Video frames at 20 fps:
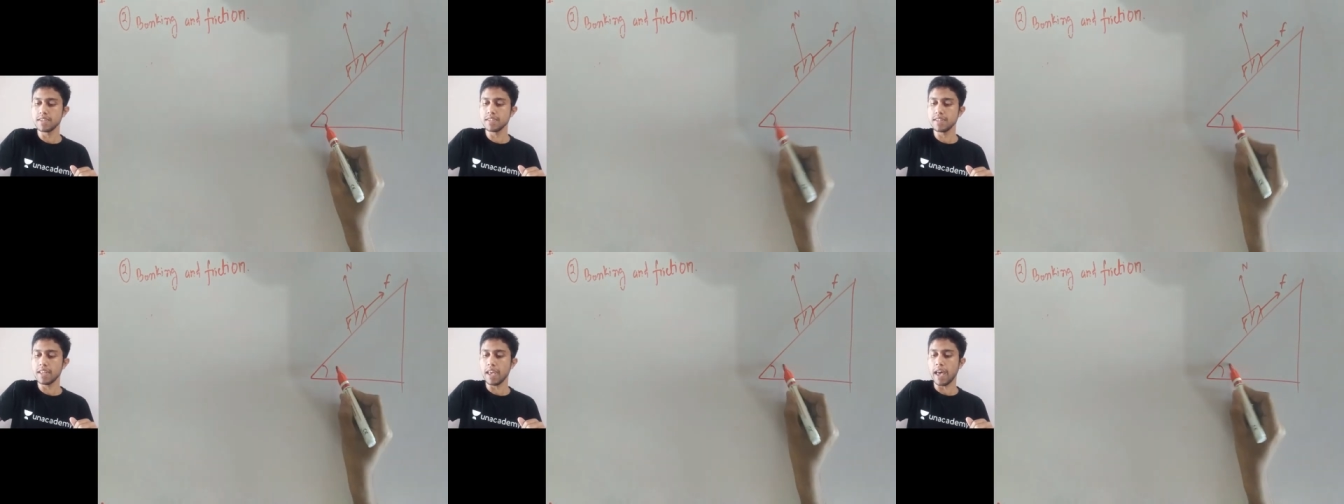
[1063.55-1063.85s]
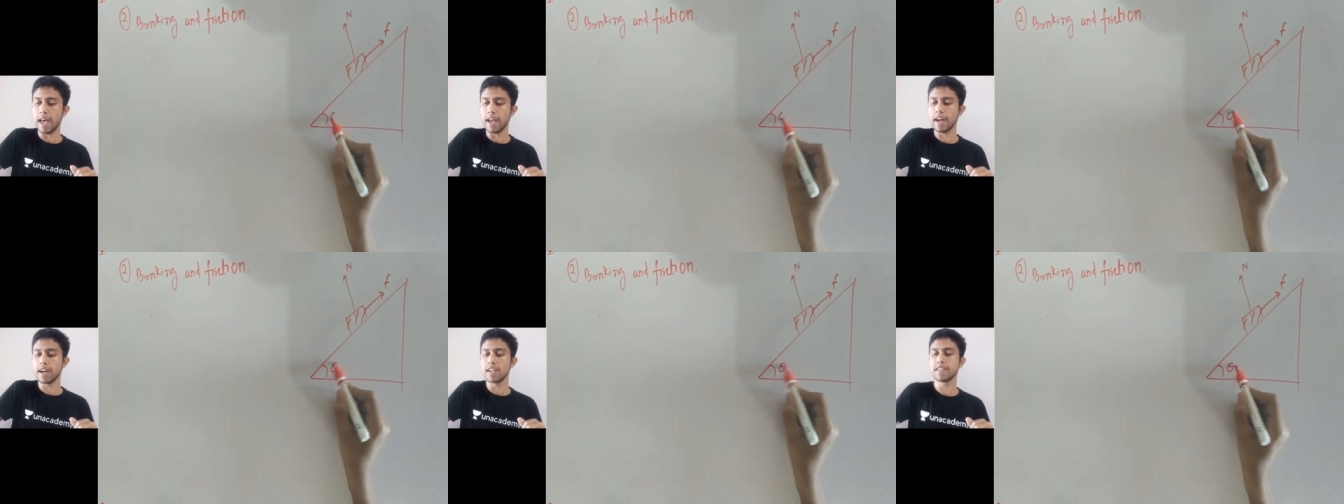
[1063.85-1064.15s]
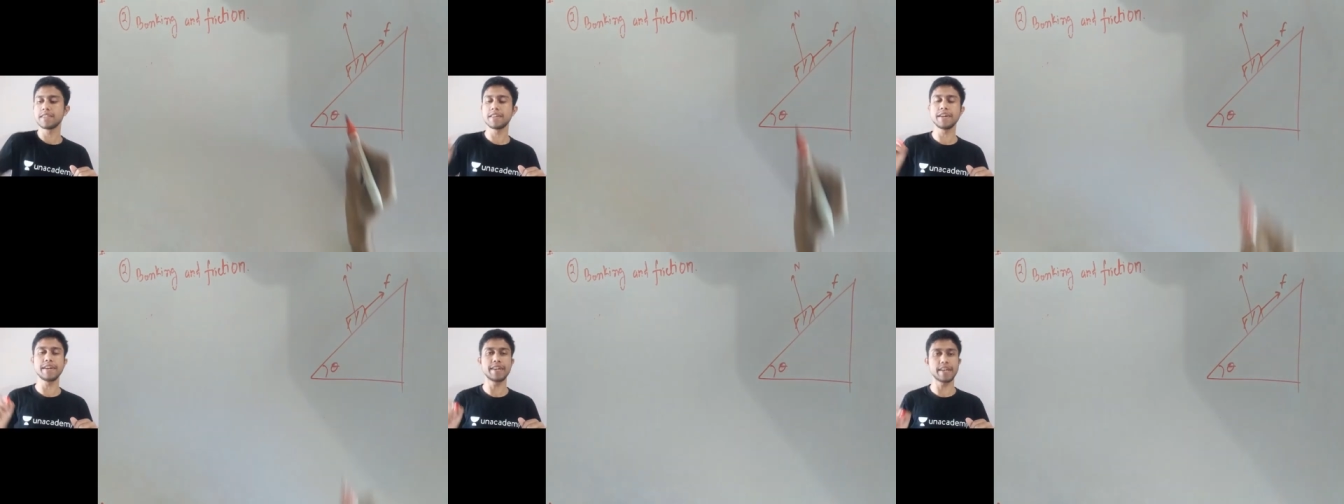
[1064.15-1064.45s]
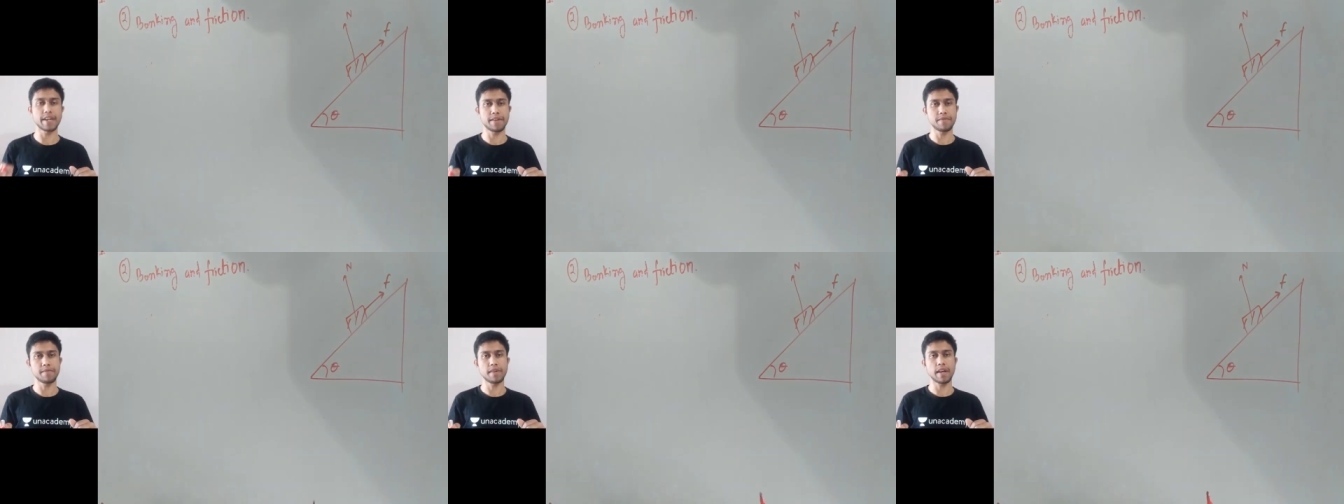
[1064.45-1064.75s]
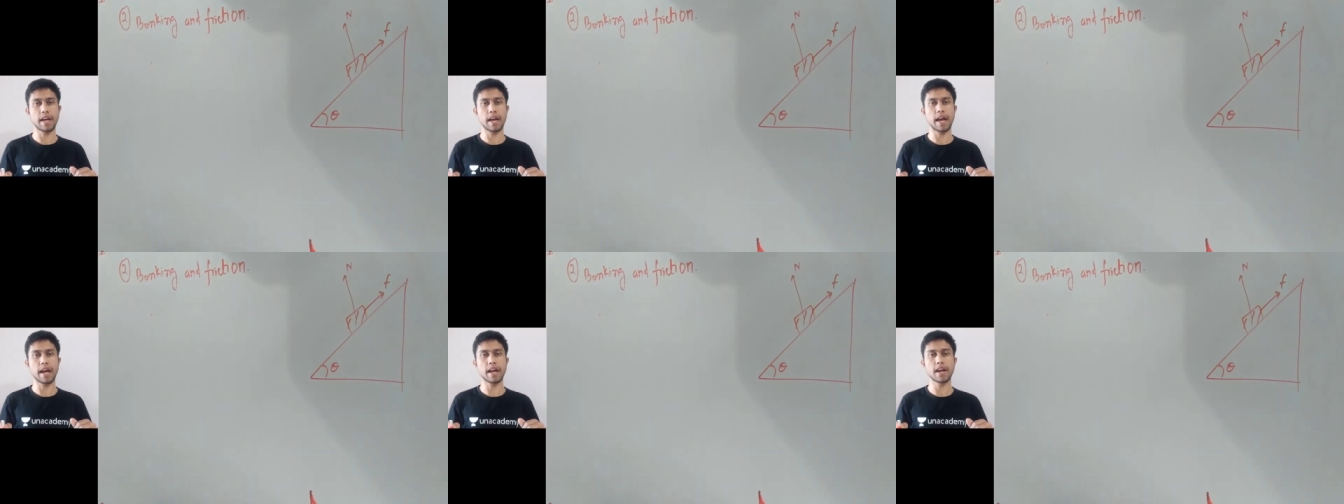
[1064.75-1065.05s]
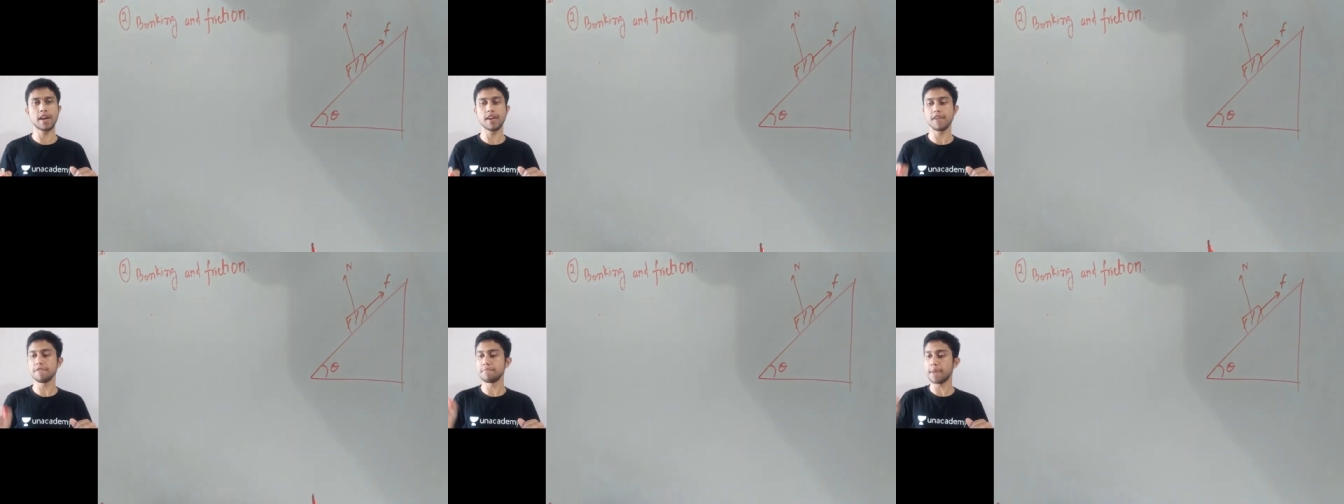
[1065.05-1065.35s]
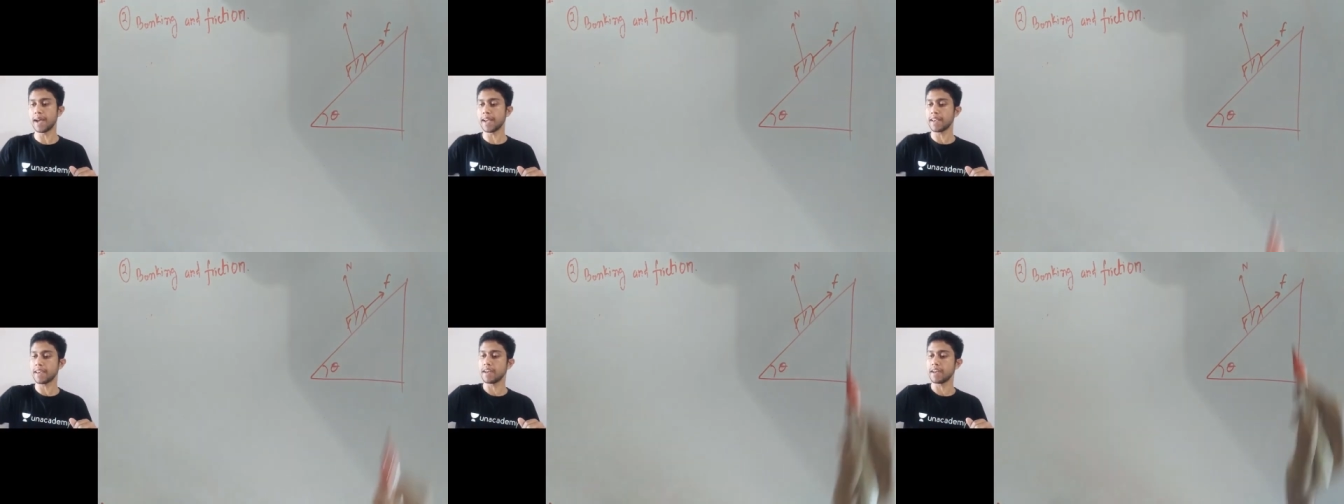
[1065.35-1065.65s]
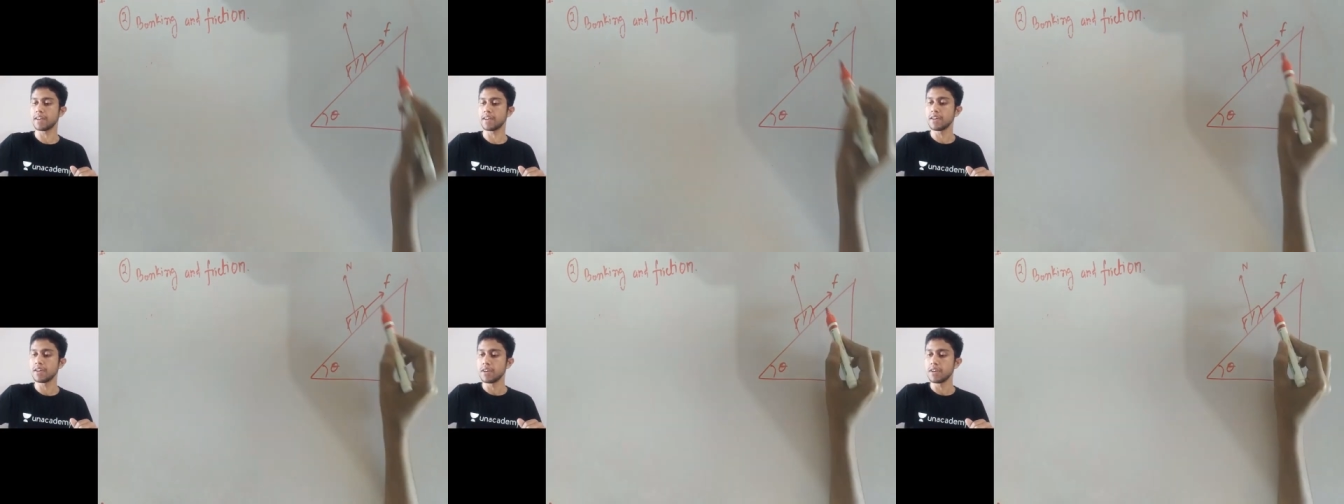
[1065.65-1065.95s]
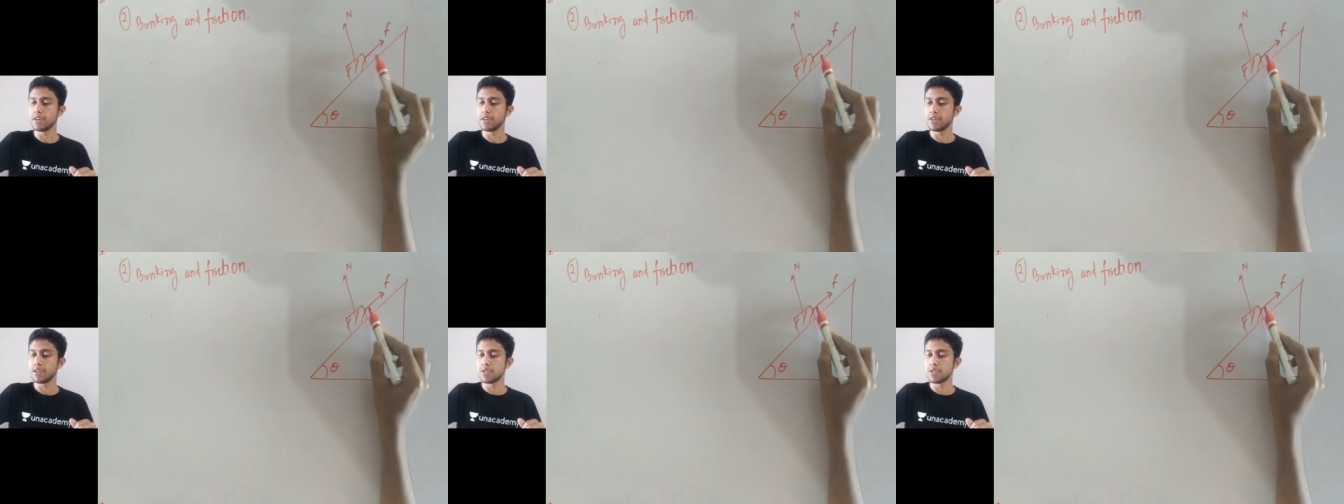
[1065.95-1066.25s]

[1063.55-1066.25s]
this is the angle theta, angle of banking.